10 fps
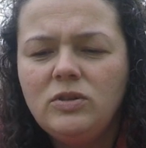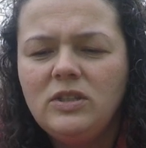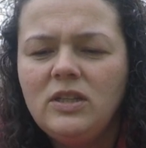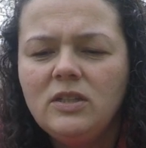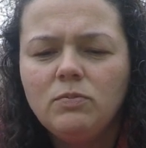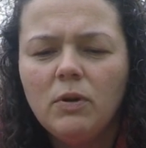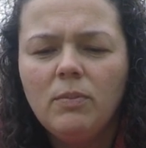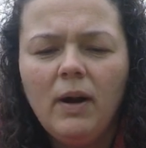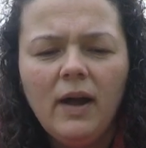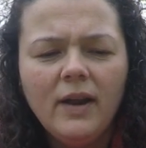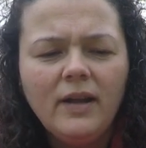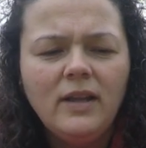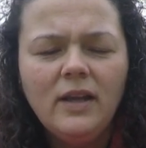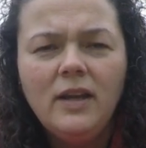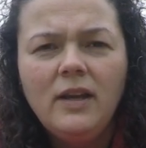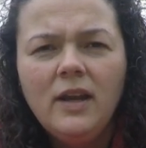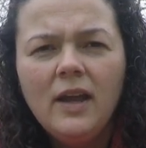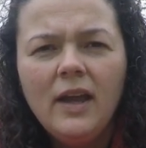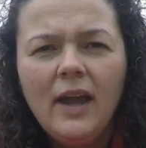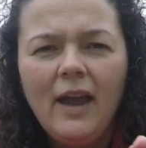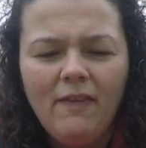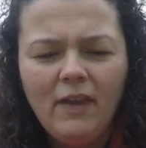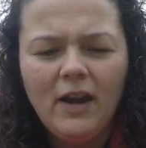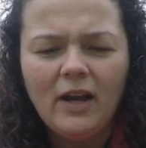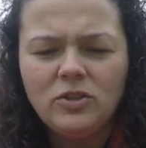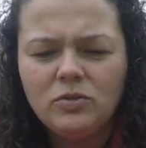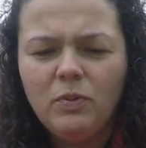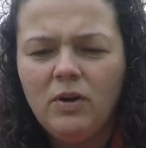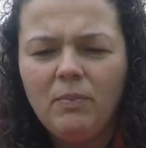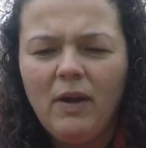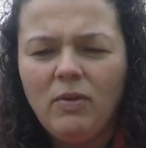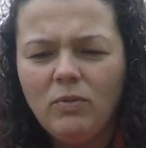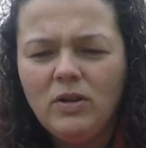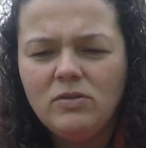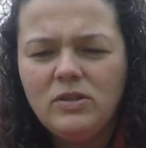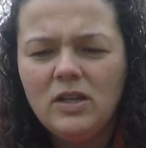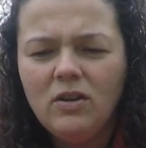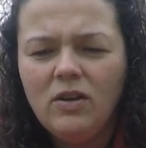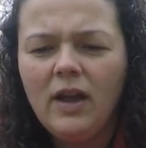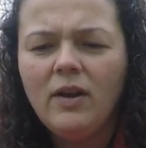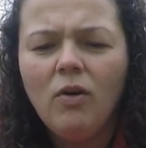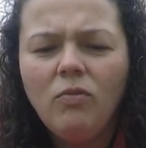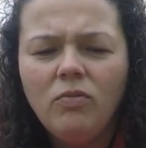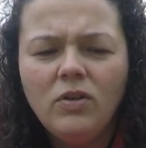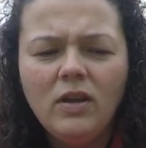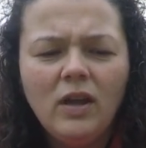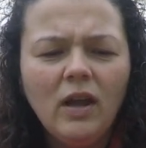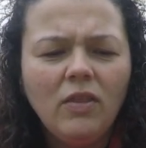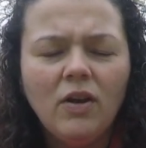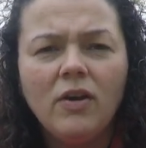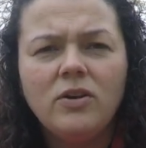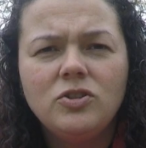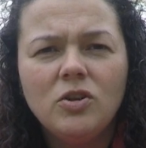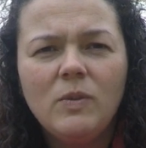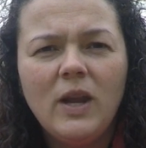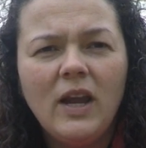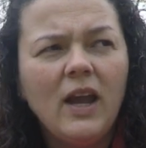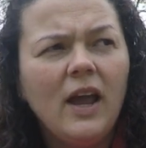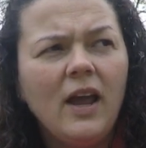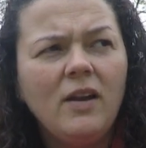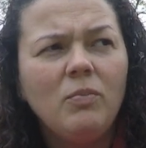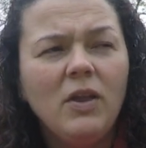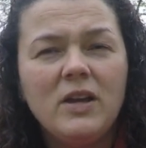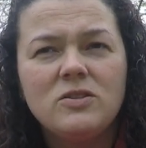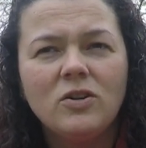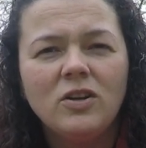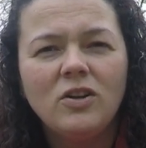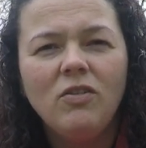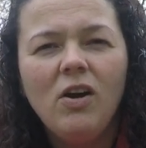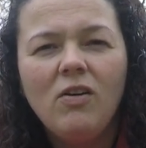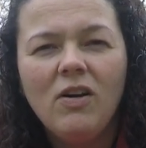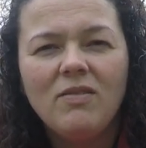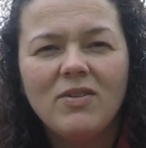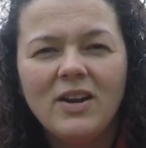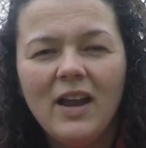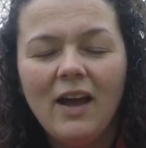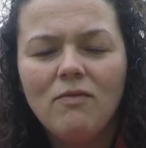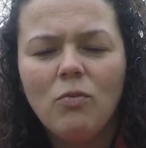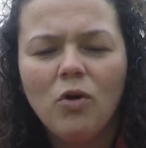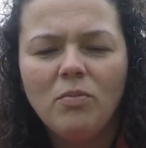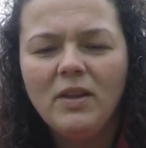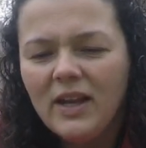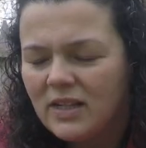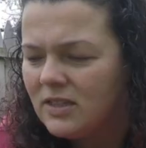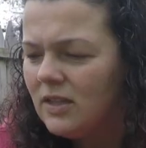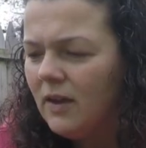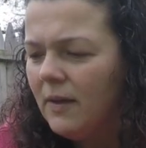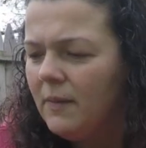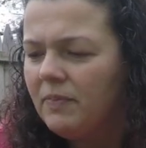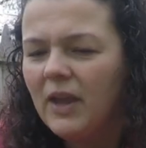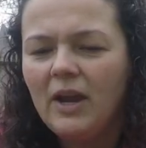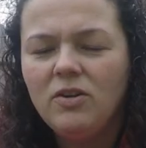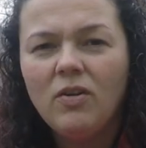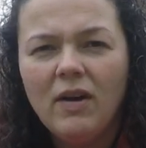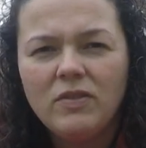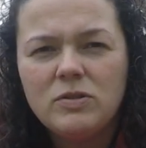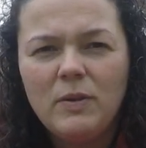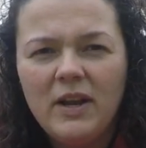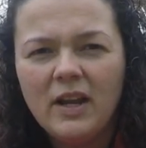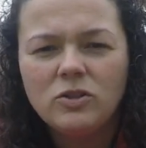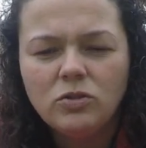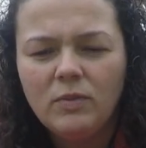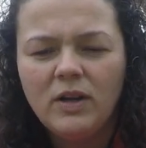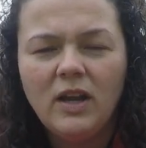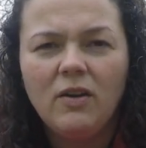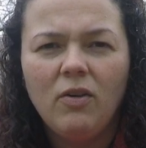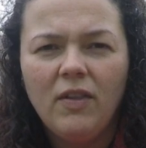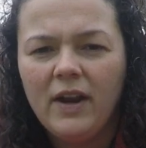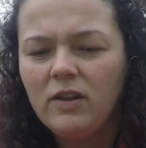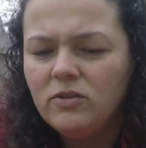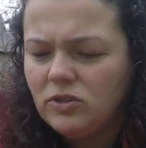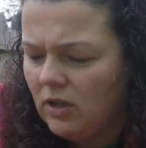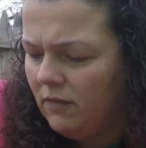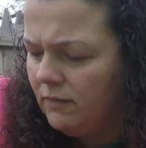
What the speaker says: seeds per pot I did, and then I just put it by the windowsill, and hopefully they're going to germinate and plants are going to grow, and we're going to have more plants, and you don't have to spend extra money on all that other stuff.